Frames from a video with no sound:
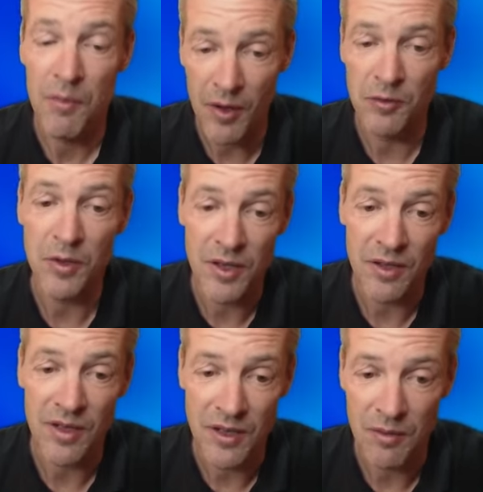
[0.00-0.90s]
But we
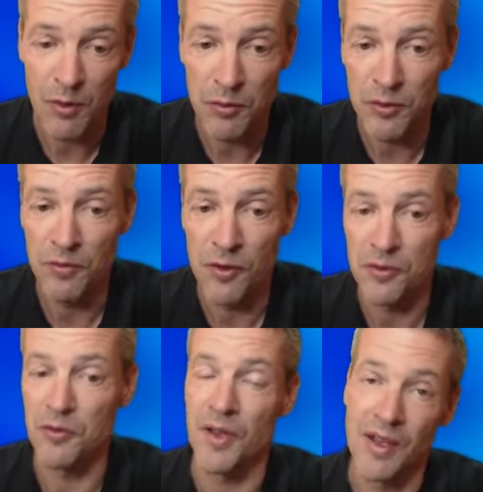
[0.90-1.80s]
can take the moment, of
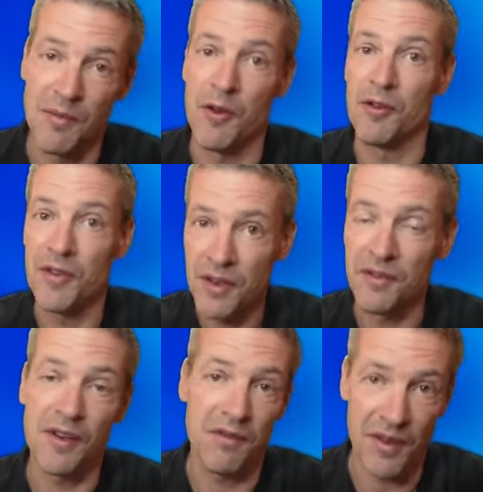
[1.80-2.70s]
course, to take the pawn on
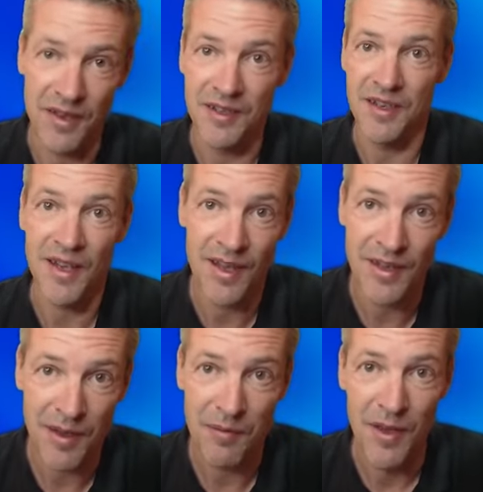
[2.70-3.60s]
d3. Fantastic
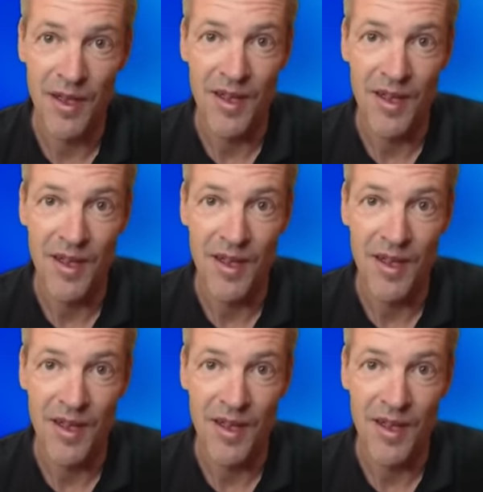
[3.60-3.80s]
endgame.